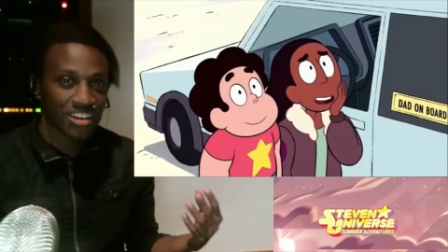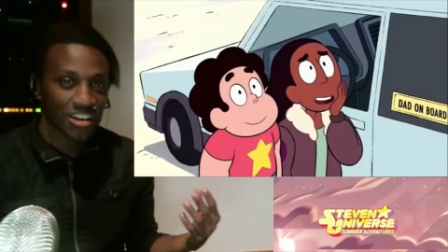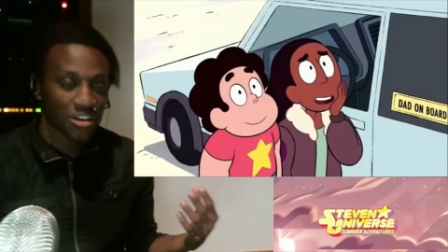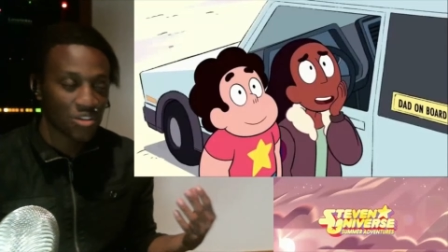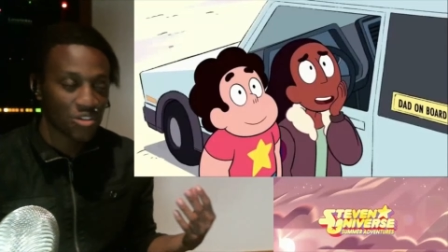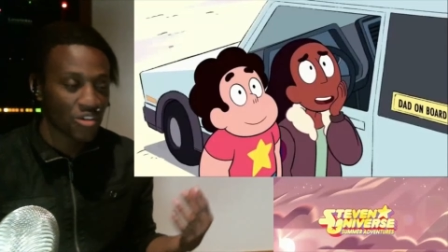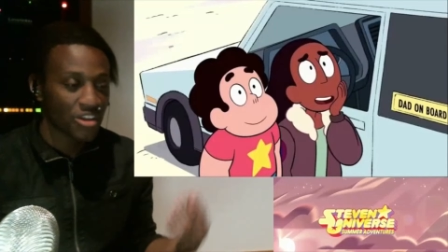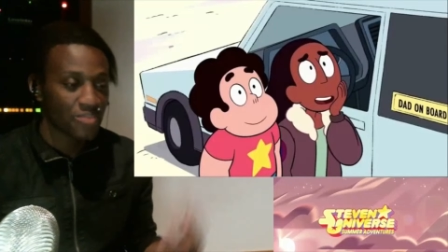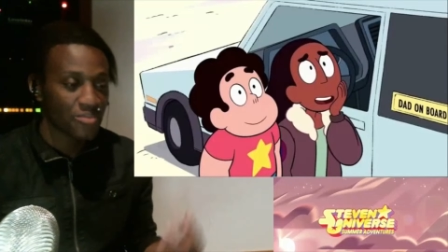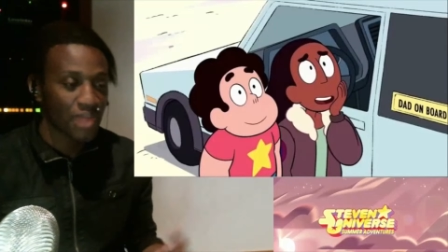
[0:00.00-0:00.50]

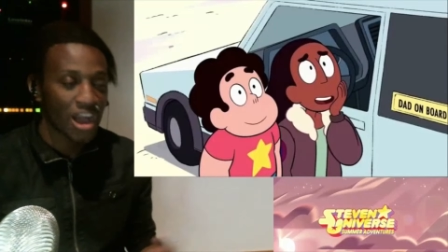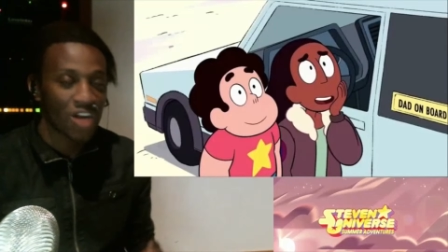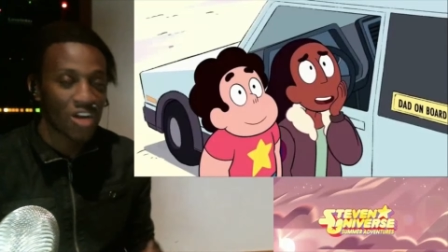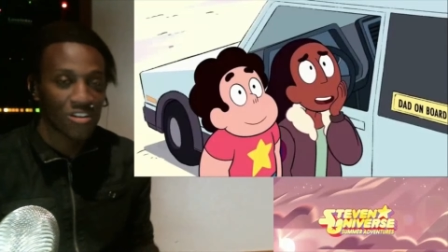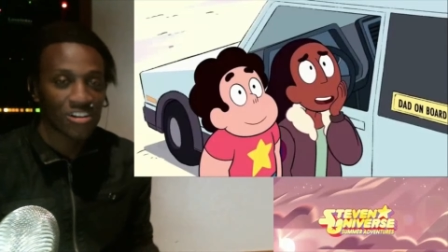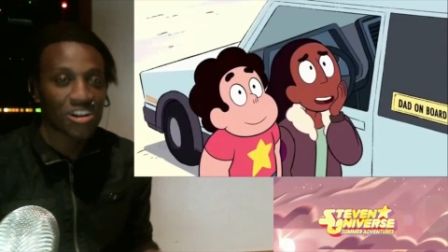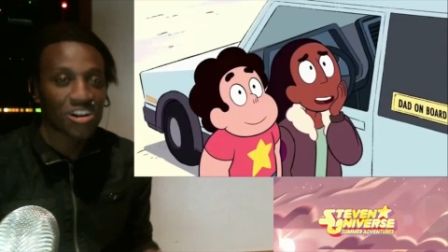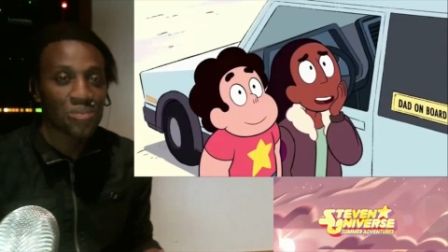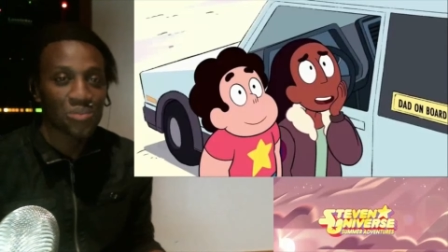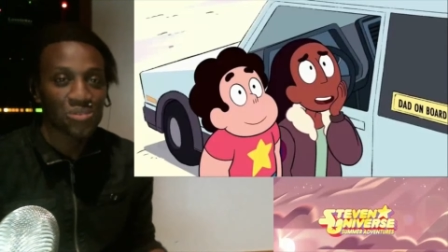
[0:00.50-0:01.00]
great power
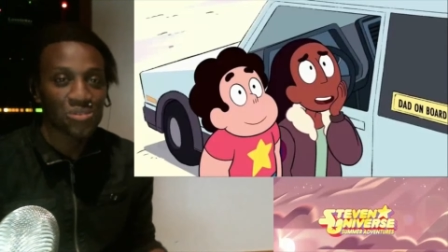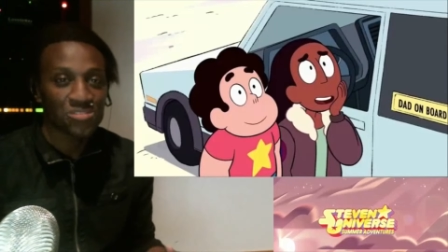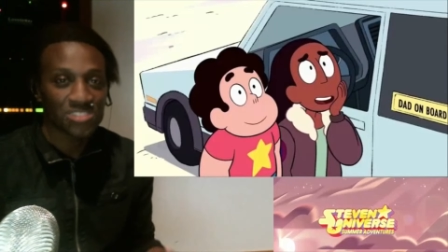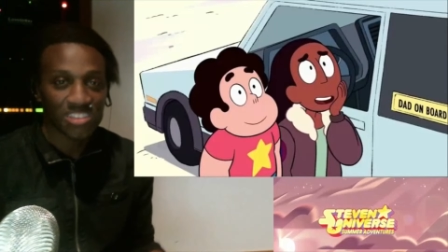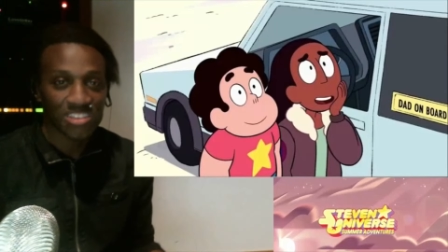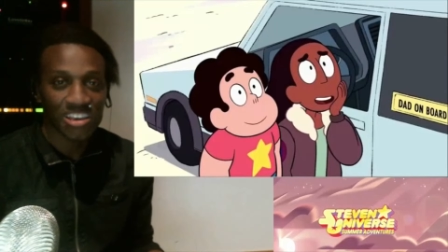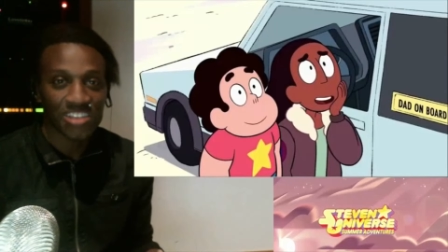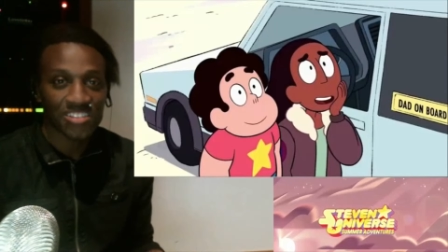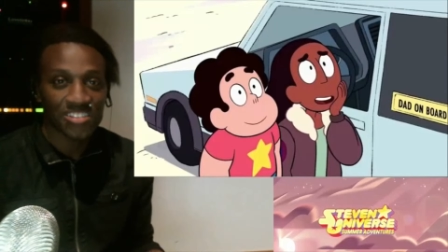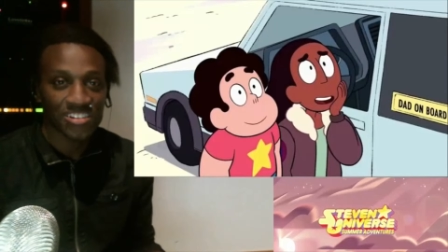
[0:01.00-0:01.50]
couple
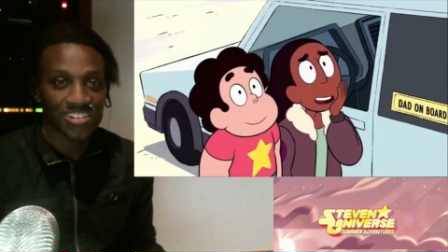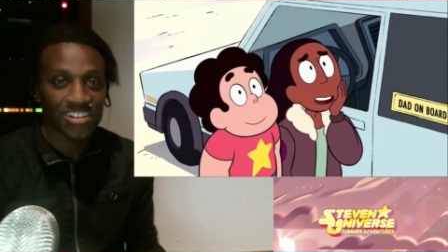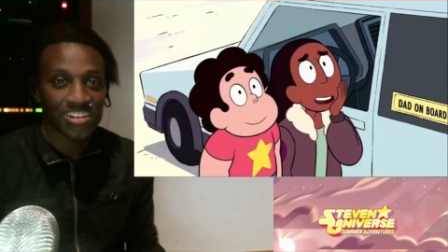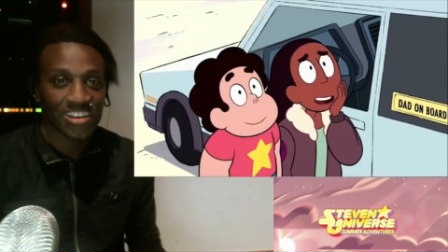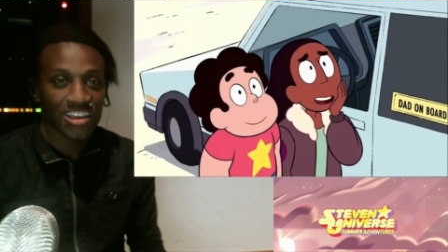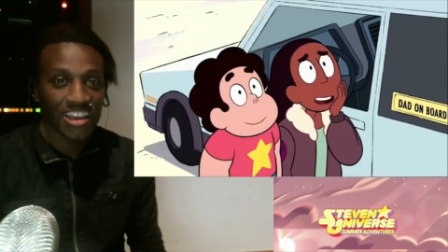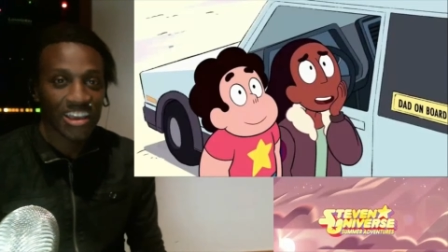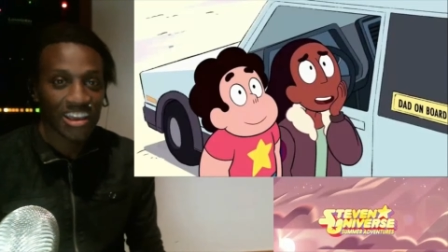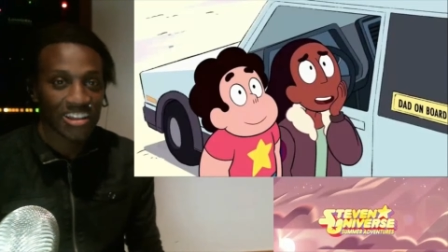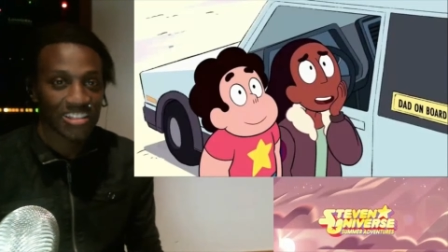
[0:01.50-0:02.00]
together.
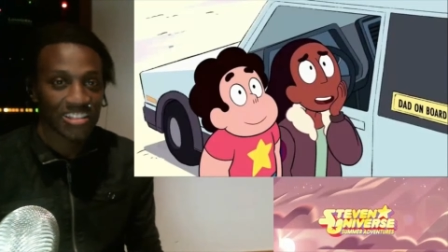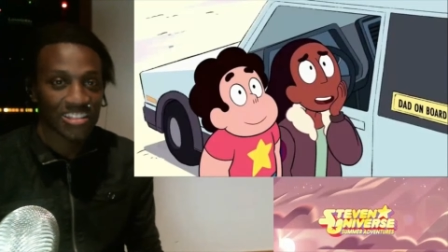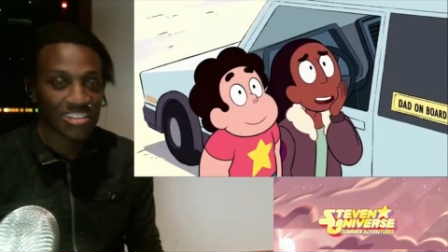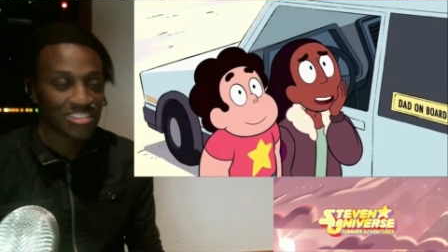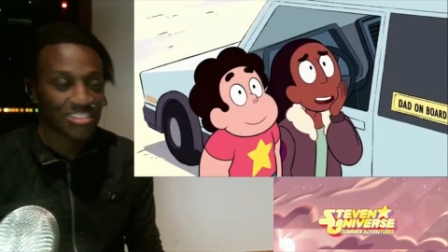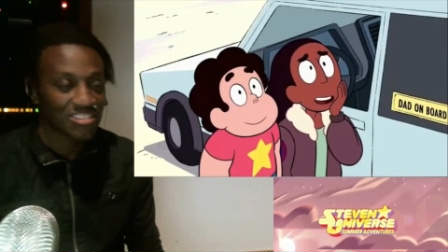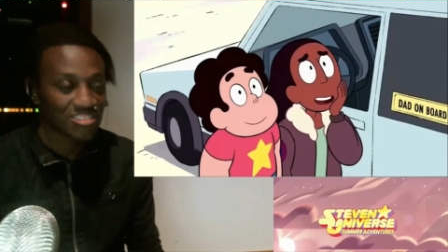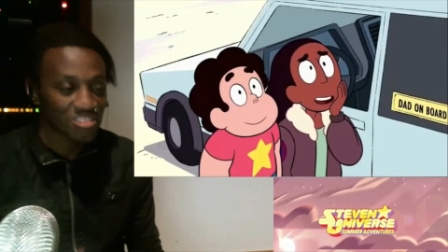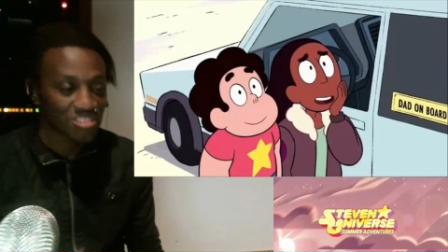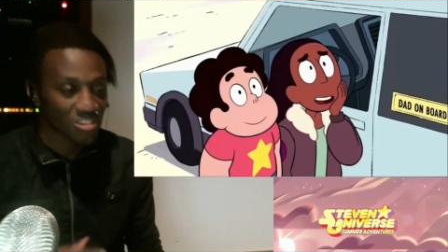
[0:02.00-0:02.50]
And then they
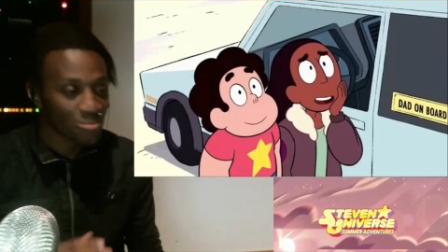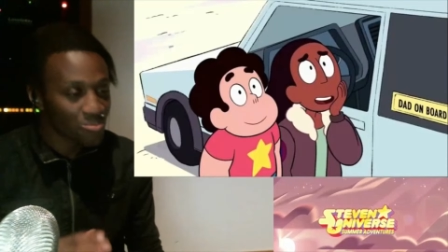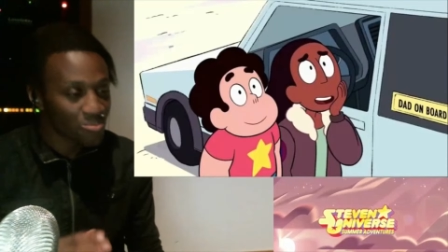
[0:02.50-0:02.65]
just the,